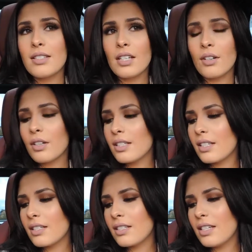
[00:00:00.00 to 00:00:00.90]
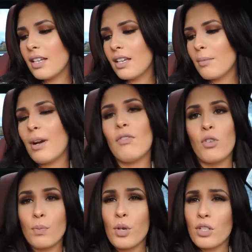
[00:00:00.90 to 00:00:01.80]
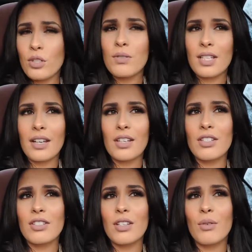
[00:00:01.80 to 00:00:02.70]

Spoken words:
0 to 60 in about 4.2 seconds.